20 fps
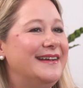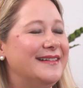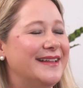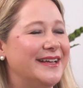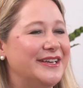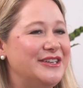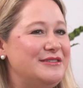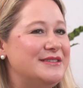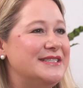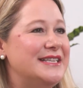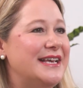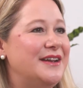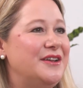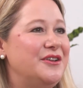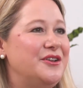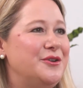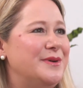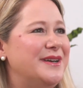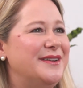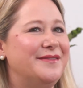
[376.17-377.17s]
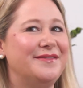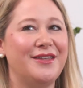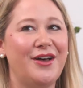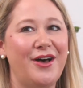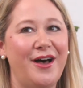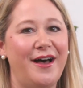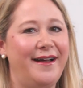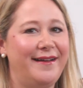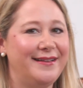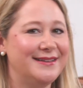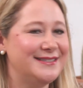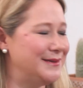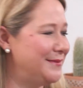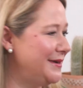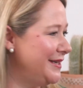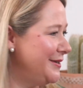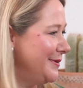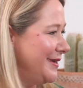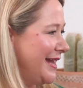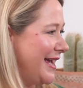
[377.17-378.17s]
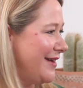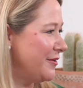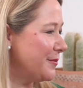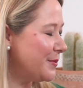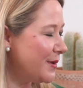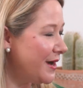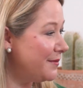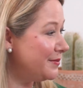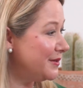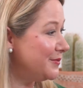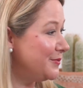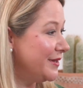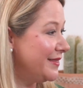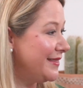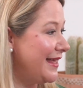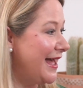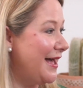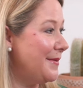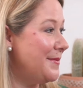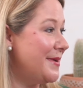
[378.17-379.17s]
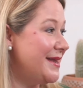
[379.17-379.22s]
like you said, who would have thought somebody would have a problem with that?